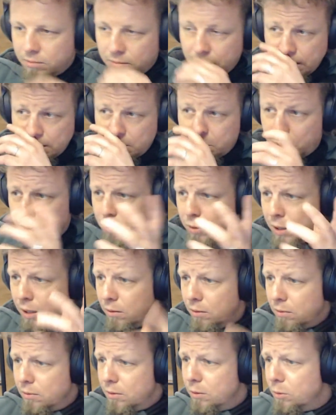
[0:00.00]

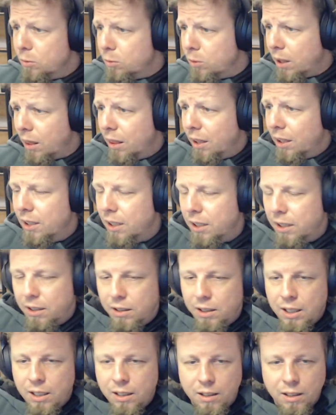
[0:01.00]
suppose one thing
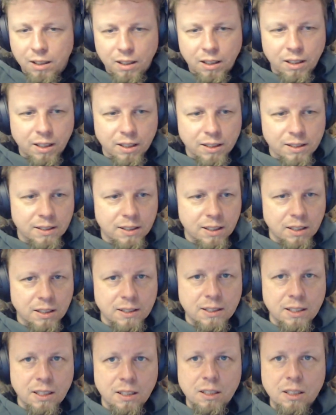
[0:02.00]
I can say
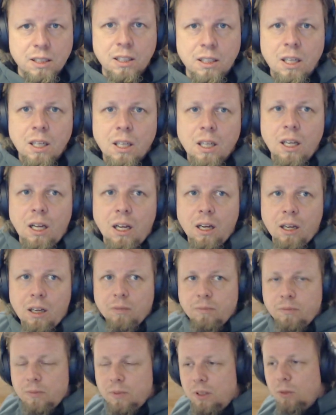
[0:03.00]
is that
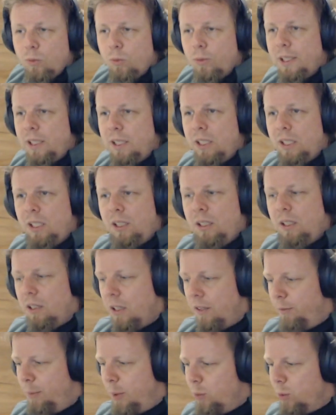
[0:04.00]
we
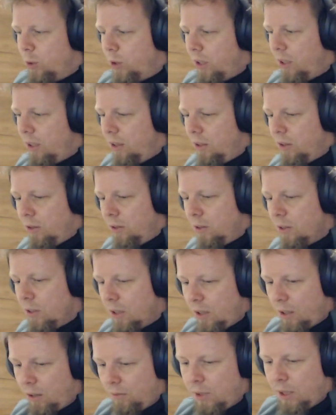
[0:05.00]
have been working on
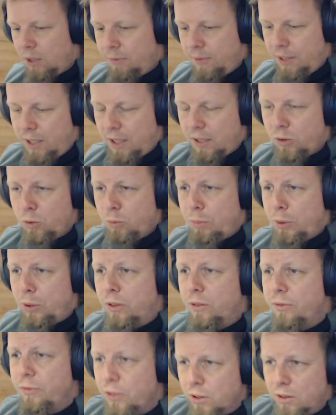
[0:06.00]
NVIDIA
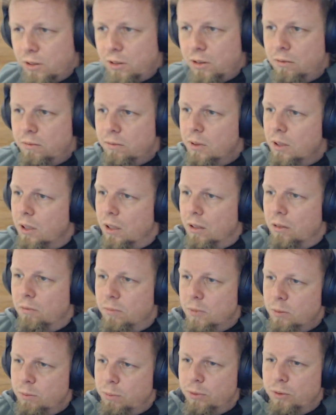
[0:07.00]
support for
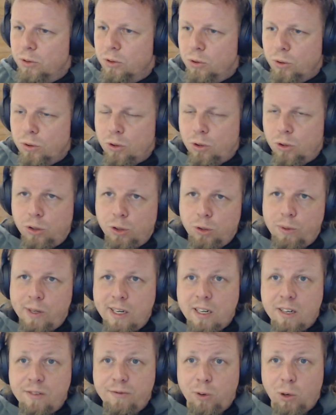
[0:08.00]
Ubuntu Core
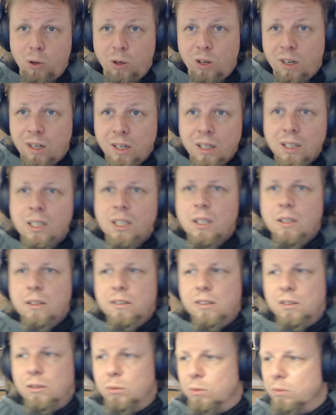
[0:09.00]
24.
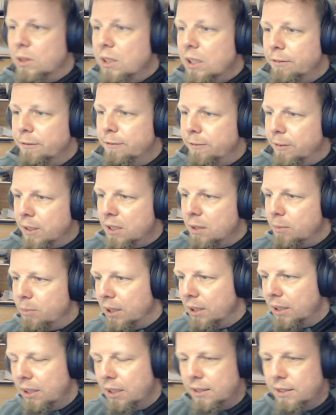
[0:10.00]
So if
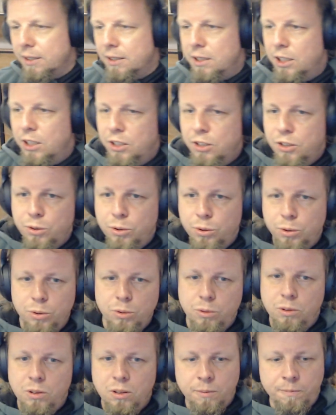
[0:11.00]
anybody has a need
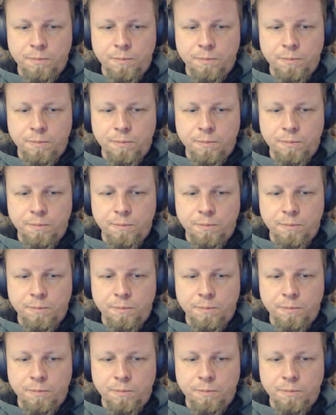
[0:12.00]
to